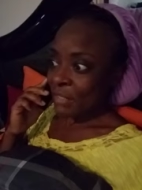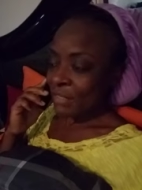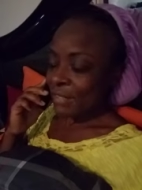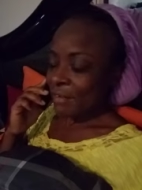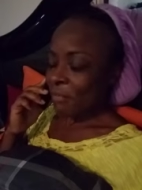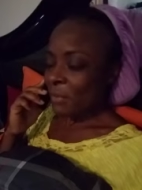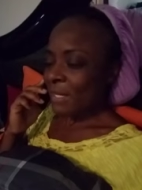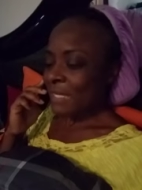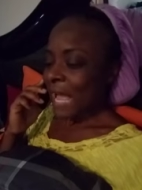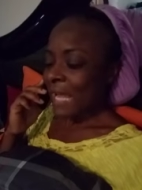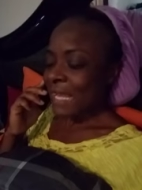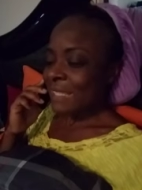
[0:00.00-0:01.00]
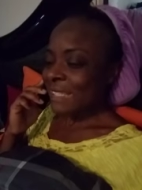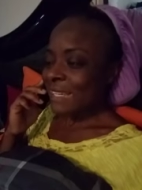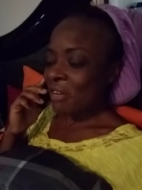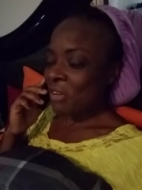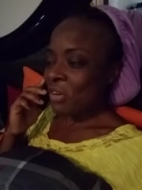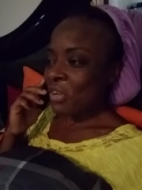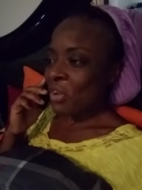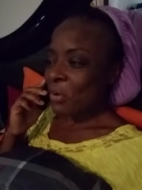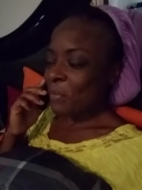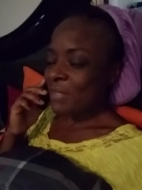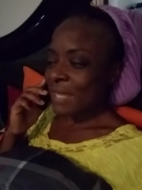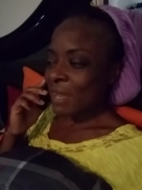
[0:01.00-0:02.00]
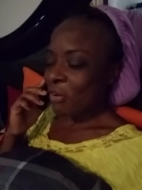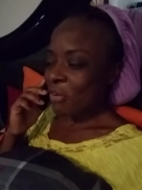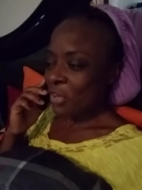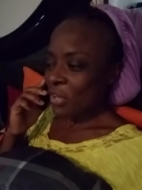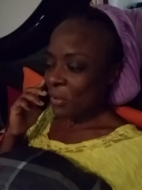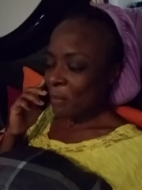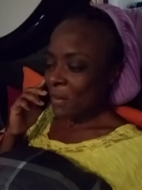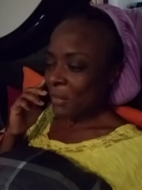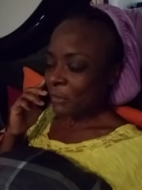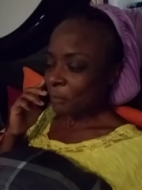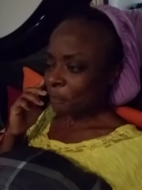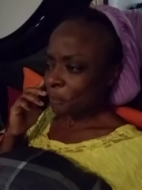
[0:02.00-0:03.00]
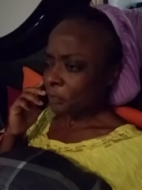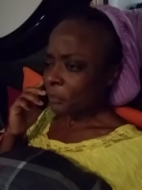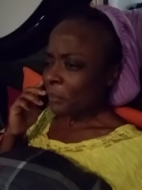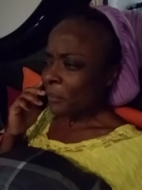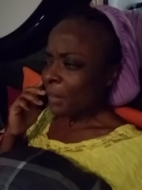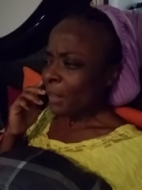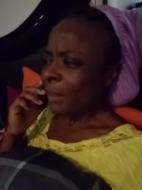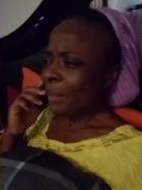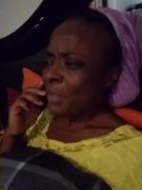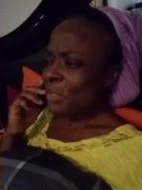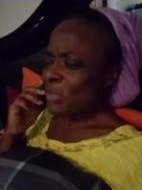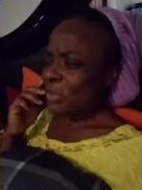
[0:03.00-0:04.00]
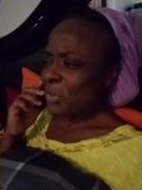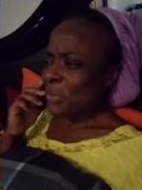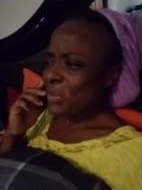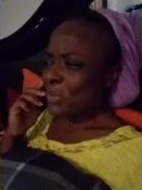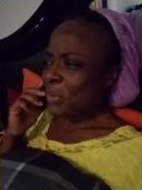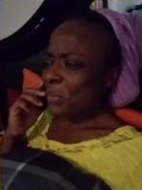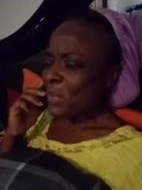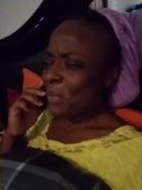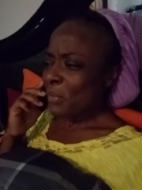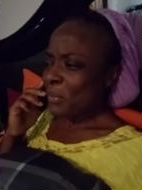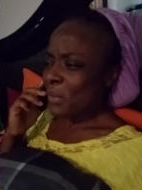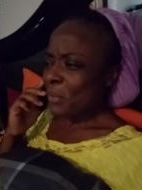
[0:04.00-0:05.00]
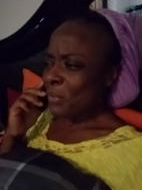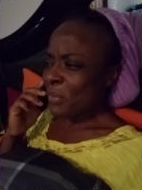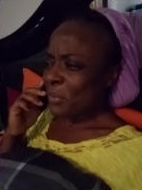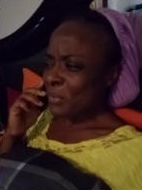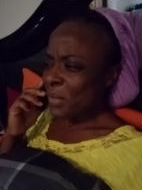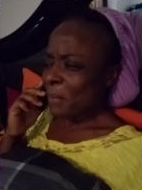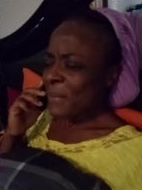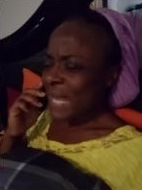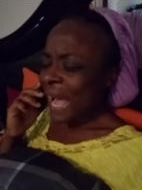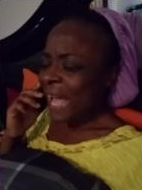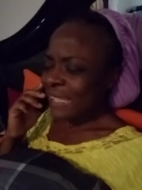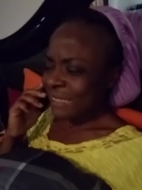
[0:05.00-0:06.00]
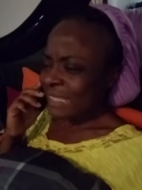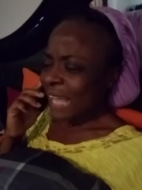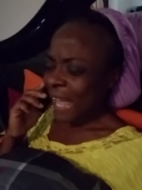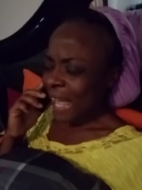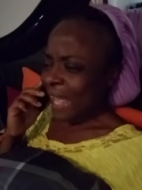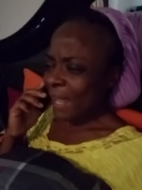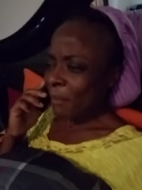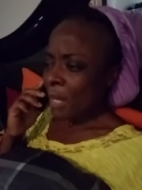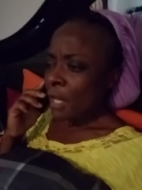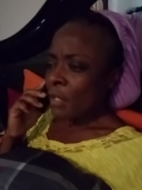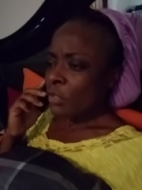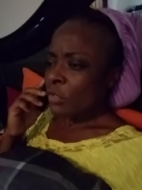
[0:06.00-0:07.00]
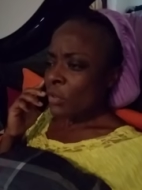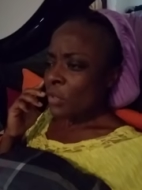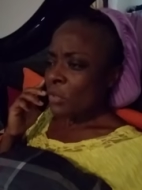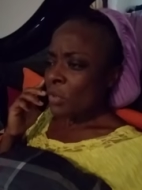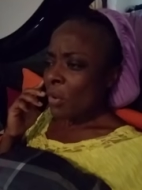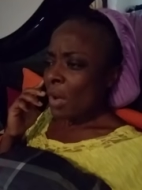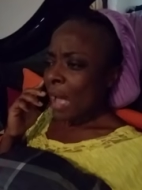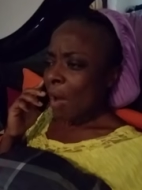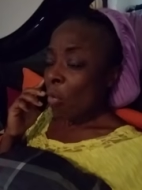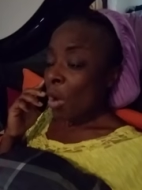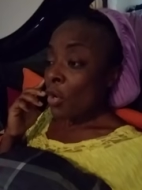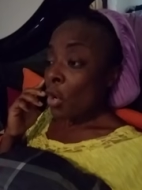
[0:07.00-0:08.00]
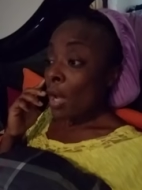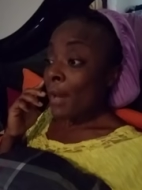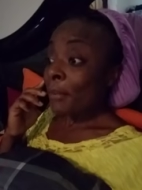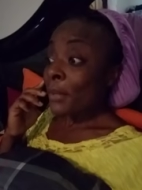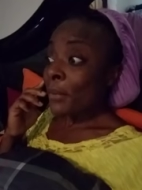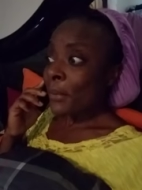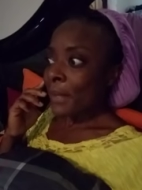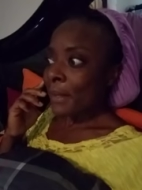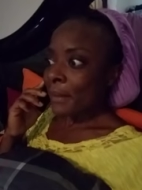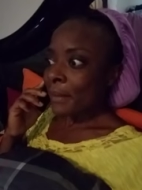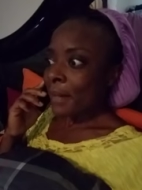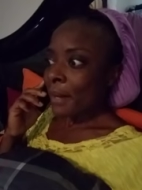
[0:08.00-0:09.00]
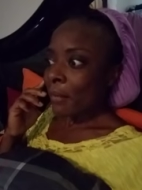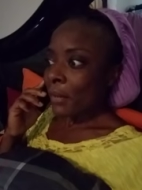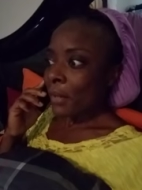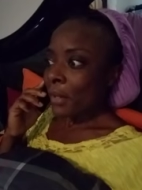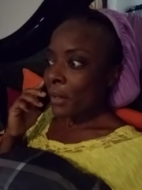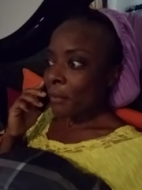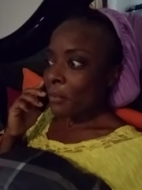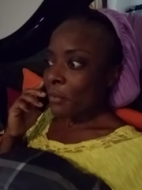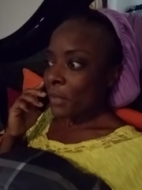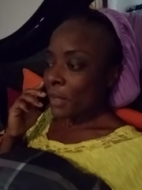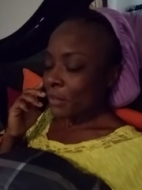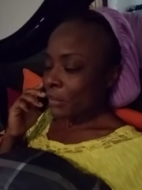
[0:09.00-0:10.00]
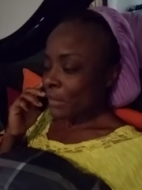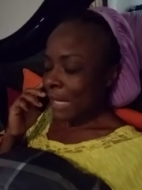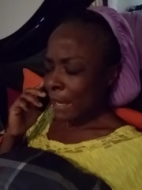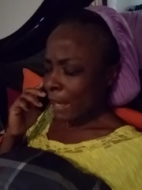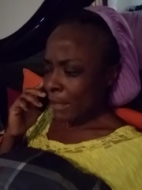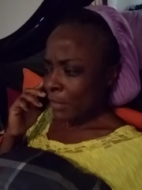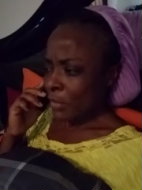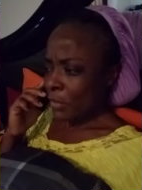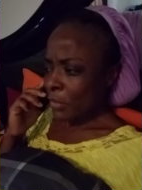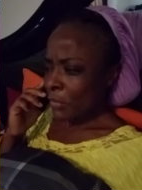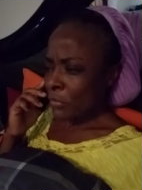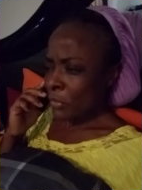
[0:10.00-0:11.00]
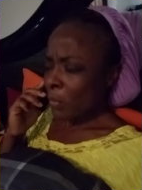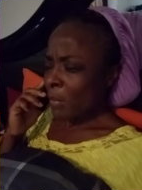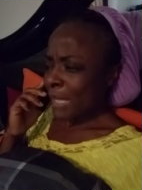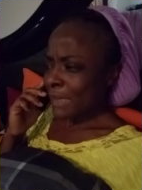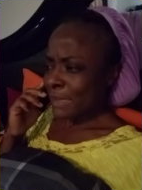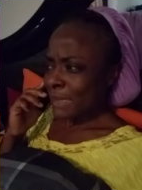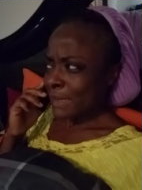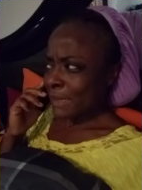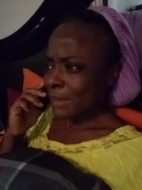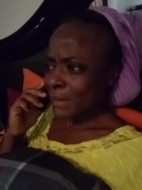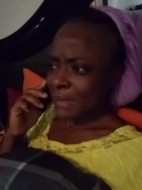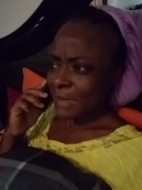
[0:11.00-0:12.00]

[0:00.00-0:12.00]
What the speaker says: and stuff, because I can see under your belt. So we're behind time. So I want to upgrade. I want to upgrade so that nobody get to